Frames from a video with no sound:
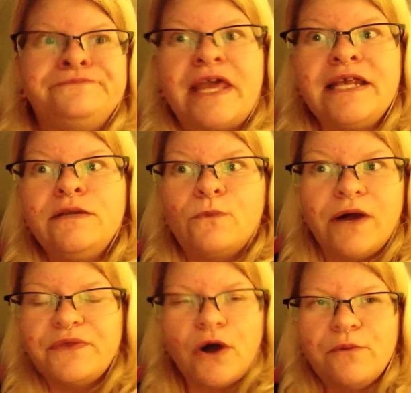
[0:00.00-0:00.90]
they didn't
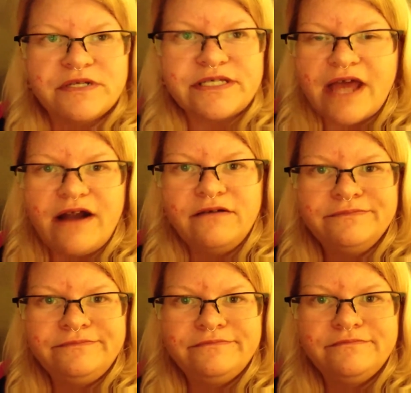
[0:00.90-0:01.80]
want the homeless there.
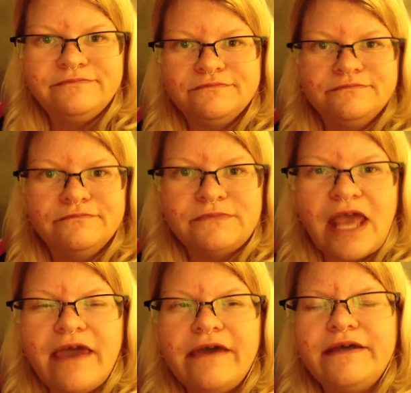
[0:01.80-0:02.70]

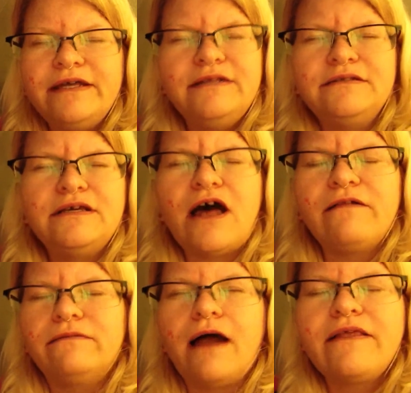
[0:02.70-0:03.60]
And a
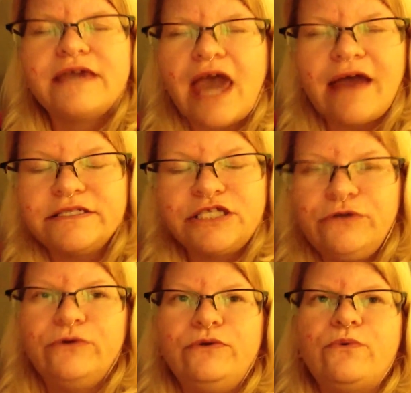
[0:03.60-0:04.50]
lot of the
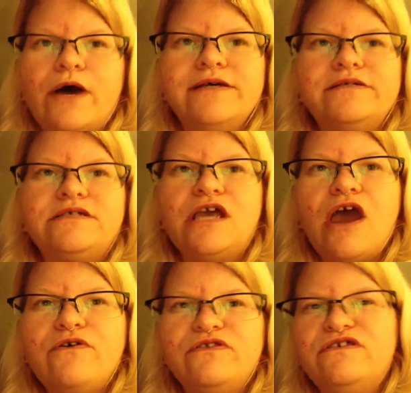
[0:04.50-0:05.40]
attitude was,
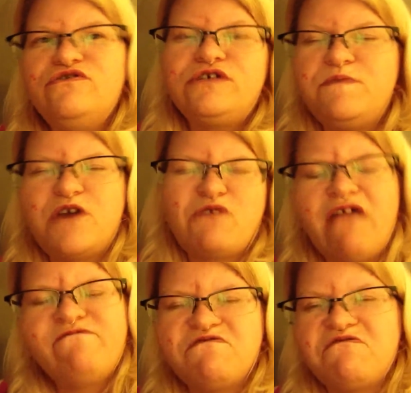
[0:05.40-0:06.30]
you should be
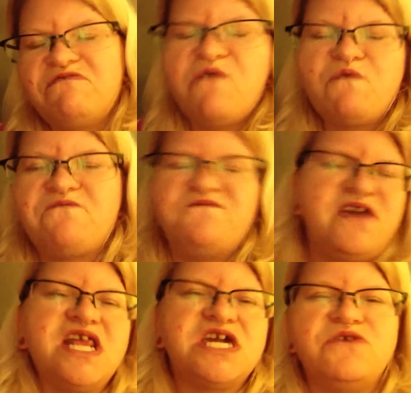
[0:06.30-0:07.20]
grateful that we're
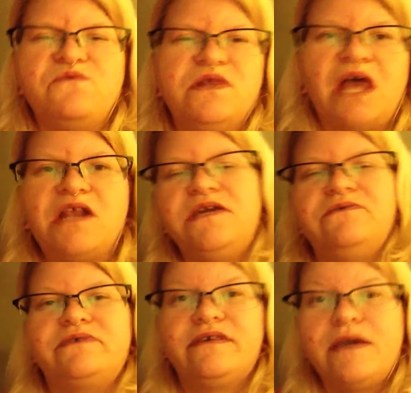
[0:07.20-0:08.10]
feeding you and letting
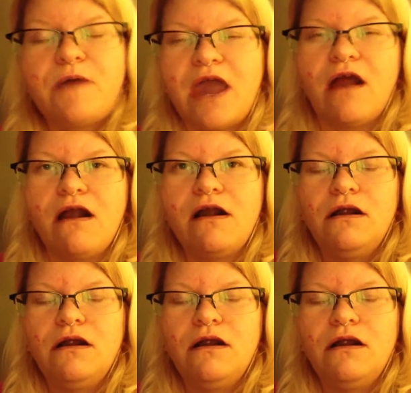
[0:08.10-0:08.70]
you sleep here.